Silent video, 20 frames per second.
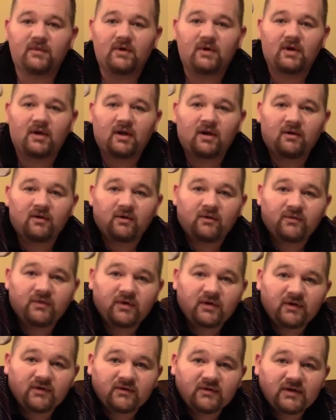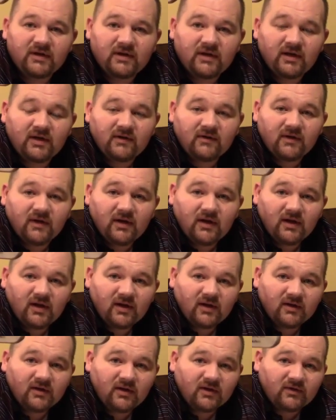don't know if you can see these.
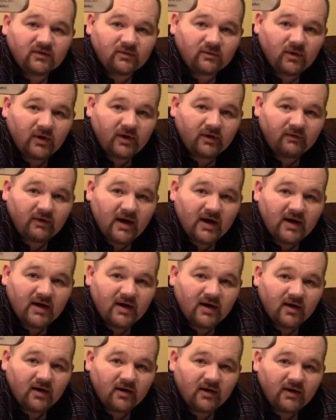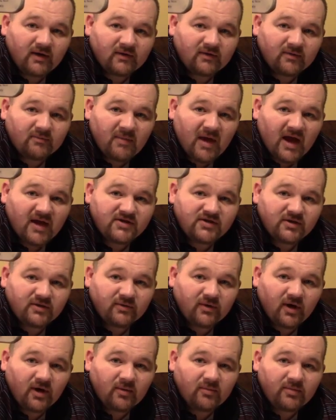This one right here is a
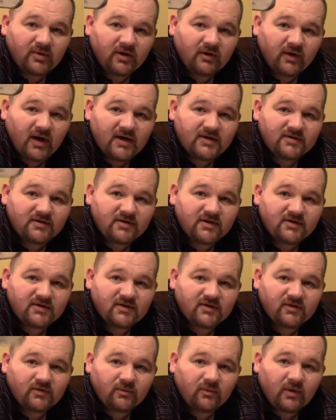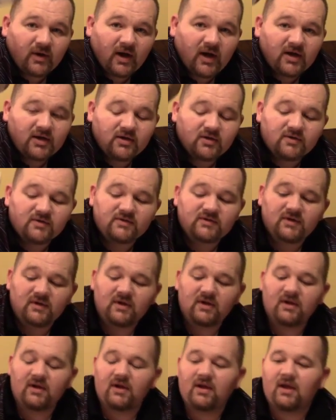magic rub eraser. This is the one I use.
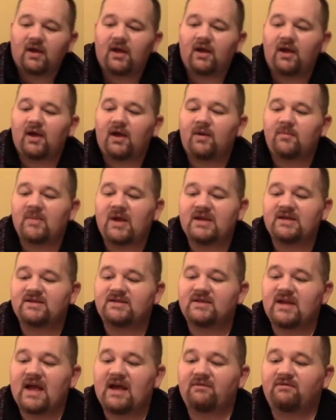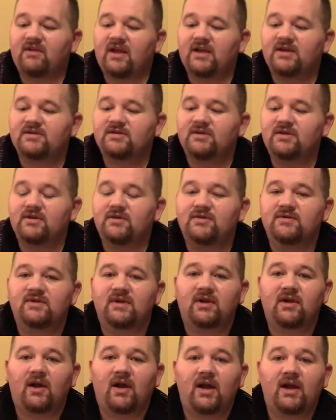My staff likes to use
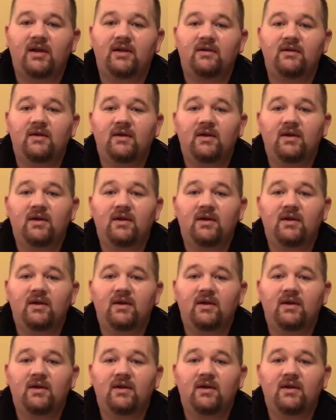the kind